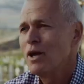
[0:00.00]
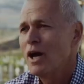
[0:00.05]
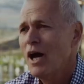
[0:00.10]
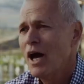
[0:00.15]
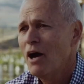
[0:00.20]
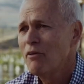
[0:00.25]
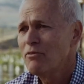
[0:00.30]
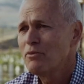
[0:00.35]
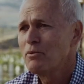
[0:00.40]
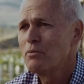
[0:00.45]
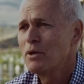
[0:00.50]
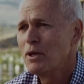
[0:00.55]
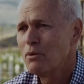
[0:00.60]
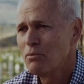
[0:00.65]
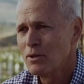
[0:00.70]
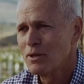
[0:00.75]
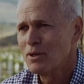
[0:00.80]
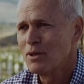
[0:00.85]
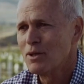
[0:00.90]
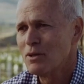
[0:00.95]
You have to be
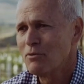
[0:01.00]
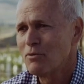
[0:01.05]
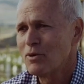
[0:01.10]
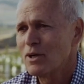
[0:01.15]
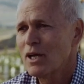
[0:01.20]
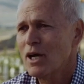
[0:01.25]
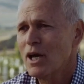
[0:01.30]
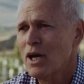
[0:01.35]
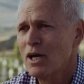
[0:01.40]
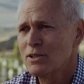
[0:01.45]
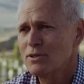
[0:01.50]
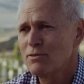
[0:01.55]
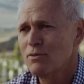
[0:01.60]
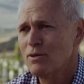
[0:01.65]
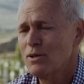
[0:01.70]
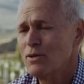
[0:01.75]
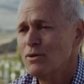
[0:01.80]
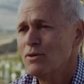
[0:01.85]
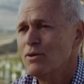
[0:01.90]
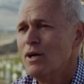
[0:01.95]
able to deliver cash
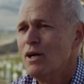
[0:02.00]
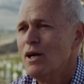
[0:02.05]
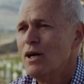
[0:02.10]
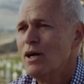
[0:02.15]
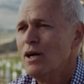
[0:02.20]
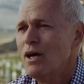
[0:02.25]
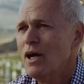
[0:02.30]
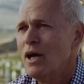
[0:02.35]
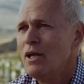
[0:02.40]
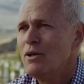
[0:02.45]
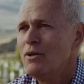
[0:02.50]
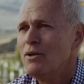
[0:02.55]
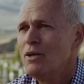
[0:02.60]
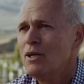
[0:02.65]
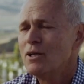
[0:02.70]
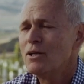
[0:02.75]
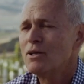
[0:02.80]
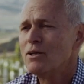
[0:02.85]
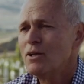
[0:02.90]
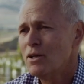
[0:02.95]
flow, and you
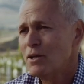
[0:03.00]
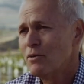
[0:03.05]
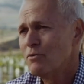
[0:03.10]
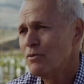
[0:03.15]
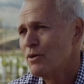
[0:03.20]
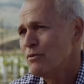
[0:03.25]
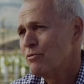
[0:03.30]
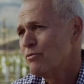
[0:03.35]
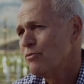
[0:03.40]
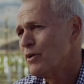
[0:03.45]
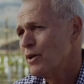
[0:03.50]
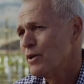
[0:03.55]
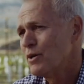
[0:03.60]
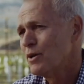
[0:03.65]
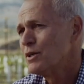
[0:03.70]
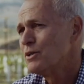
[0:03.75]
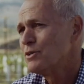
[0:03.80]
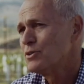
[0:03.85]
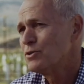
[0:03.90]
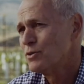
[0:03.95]
need to deliver it
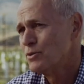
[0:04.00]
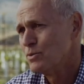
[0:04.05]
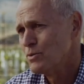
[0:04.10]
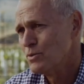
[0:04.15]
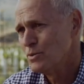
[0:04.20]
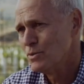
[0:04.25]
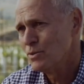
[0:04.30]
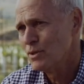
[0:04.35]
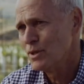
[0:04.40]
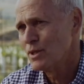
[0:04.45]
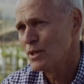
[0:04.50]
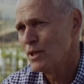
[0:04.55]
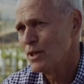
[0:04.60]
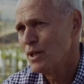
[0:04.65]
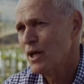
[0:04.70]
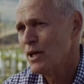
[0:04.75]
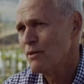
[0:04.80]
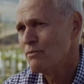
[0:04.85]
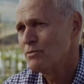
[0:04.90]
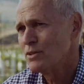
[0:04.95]
fairly soon in the
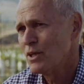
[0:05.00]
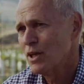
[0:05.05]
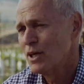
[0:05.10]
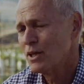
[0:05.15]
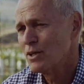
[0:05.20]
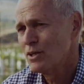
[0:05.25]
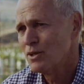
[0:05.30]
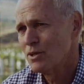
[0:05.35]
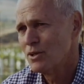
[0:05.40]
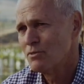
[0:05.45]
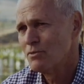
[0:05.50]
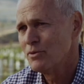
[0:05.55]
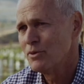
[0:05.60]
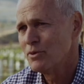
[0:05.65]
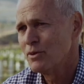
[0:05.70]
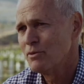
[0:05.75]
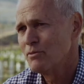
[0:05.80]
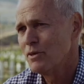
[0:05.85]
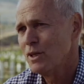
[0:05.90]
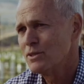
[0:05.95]
life cycle of
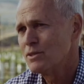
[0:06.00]
your